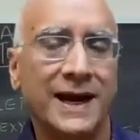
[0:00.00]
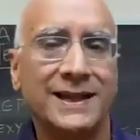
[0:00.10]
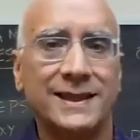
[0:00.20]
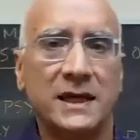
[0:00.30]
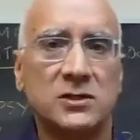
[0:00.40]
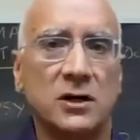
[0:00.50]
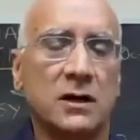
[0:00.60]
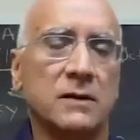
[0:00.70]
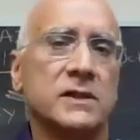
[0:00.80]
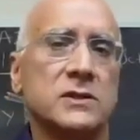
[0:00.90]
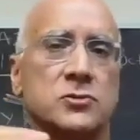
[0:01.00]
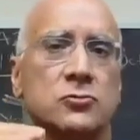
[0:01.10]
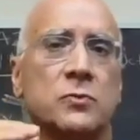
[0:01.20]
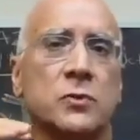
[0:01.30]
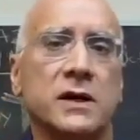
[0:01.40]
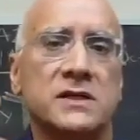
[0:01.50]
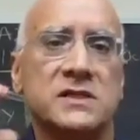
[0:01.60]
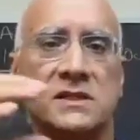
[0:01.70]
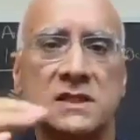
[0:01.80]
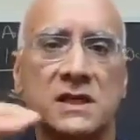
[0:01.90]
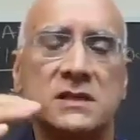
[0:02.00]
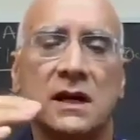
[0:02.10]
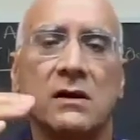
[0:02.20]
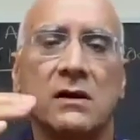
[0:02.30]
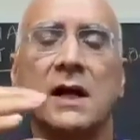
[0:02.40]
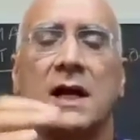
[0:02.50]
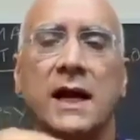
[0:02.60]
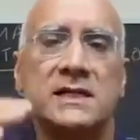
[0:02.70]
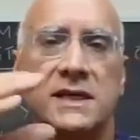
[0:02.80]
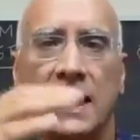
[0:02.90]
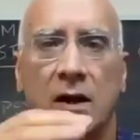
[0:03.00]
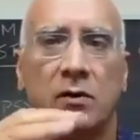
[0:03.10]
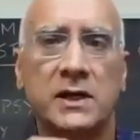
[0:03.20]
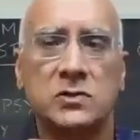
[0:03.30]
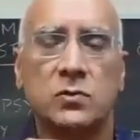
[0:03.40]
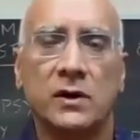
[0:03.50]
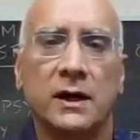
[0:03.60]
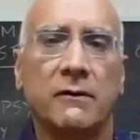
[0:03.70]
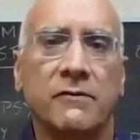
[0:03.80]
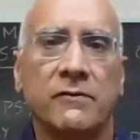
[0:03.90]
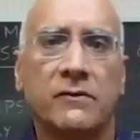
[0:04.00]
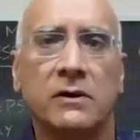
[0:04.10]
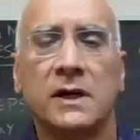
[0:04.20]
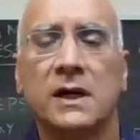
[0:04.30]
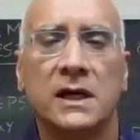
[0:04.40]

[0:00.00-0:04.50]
and then talk about the Cerule products in detail as to how each one helped for